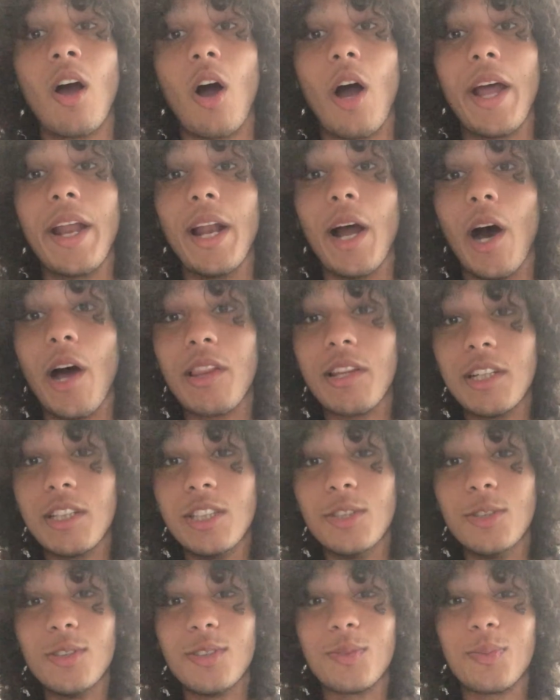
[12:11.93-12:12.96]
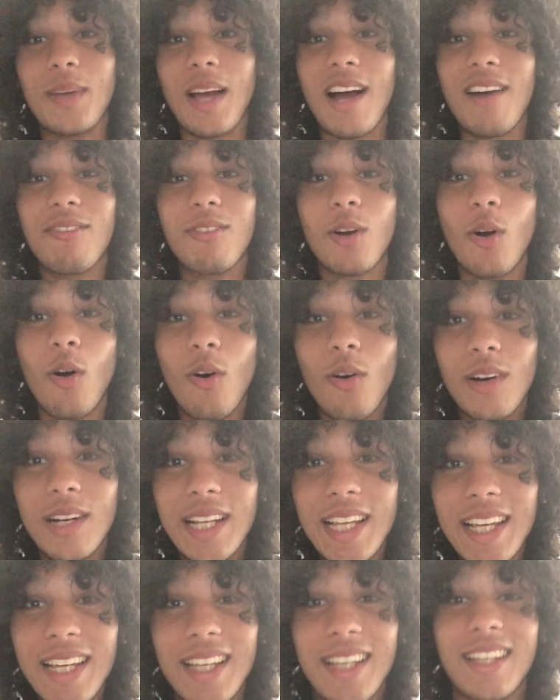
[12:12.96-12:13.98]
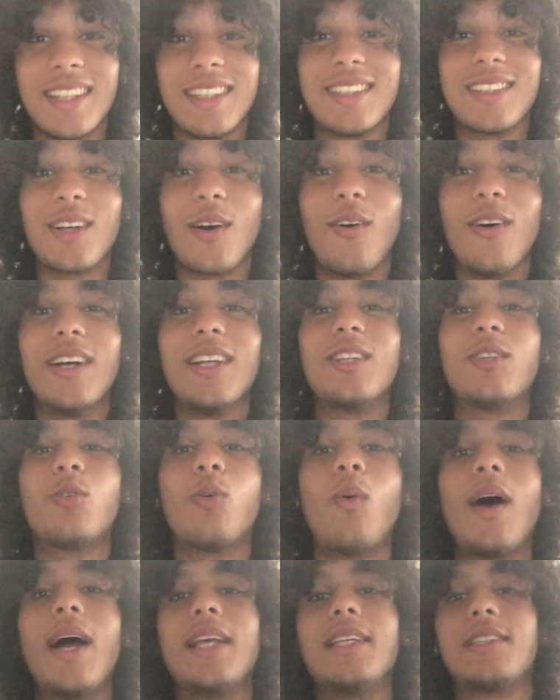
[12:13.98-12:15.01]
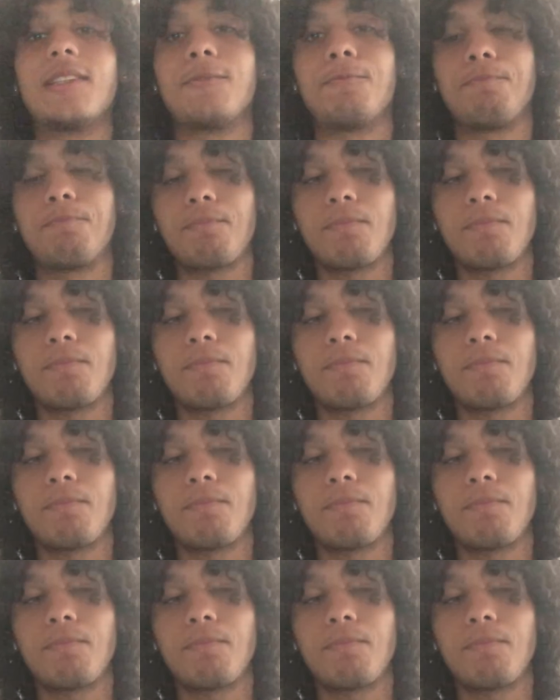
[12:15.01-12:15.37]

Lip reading: In other news, we have Cornet scoring twice.